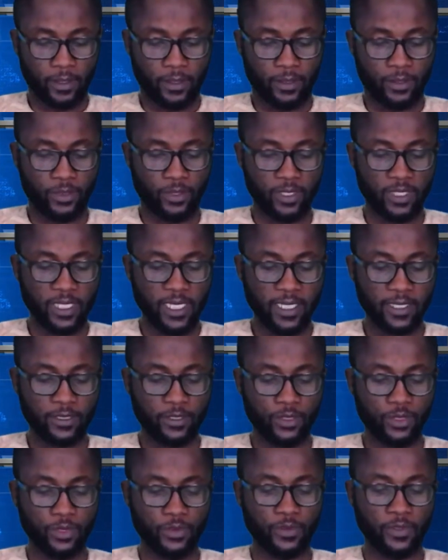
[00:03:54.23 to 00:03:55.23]
To the
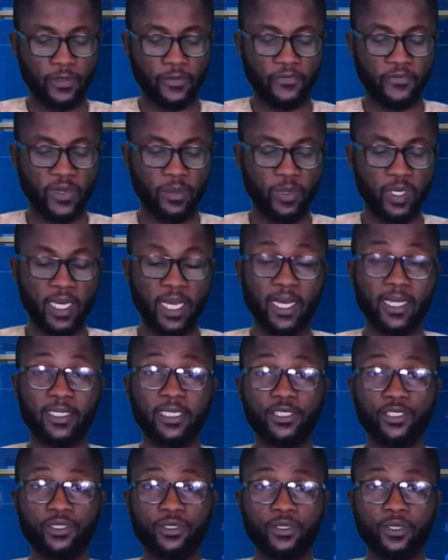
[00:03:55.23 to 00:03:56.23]
next story, Femi
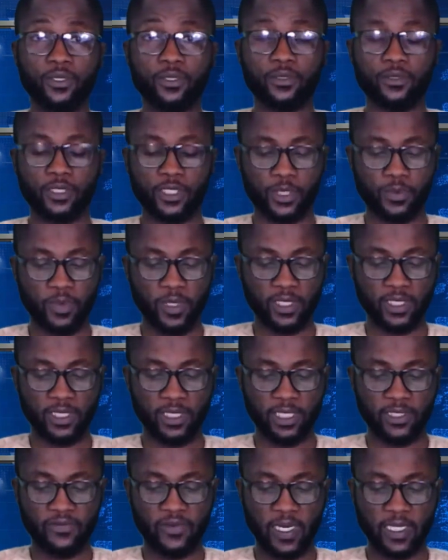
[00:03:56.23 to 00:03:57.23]
Adesina, the
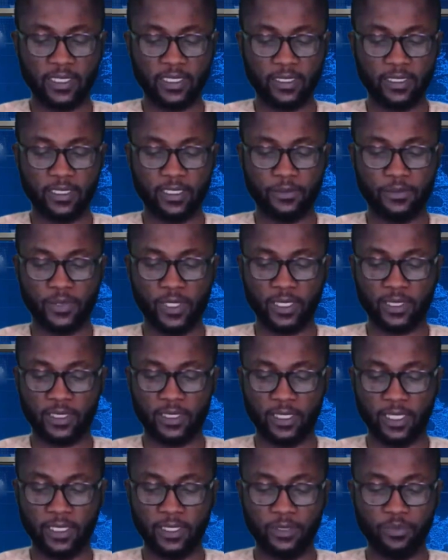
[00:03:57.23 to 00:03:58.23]
special advisor to the
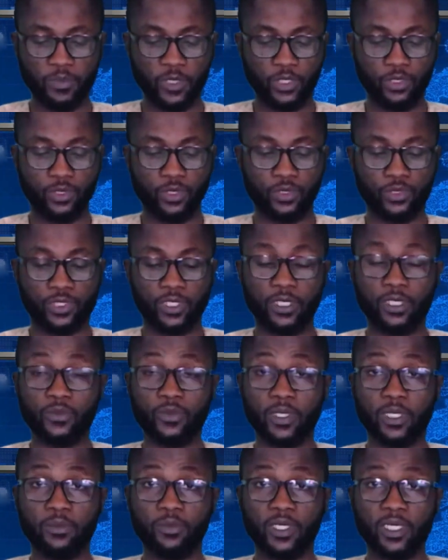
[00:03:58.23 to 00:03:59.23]
president, Major
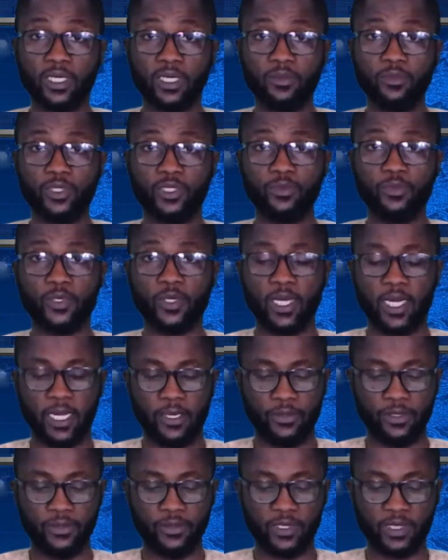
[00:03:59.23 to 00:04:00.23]
General Muhammadu
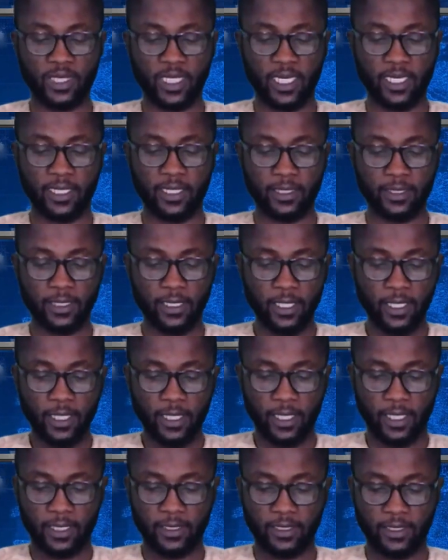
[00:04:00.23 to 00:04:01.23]
Buhari, retired,
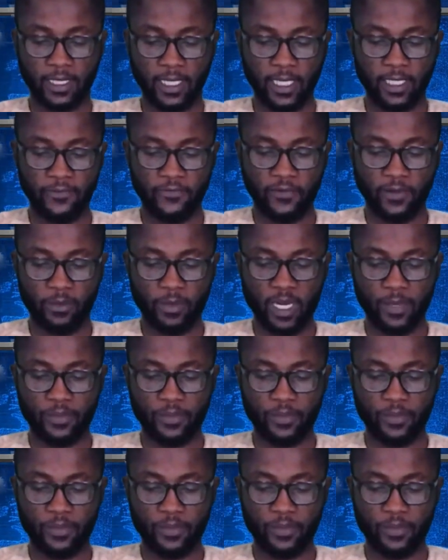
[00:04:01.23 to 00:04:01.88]
has said former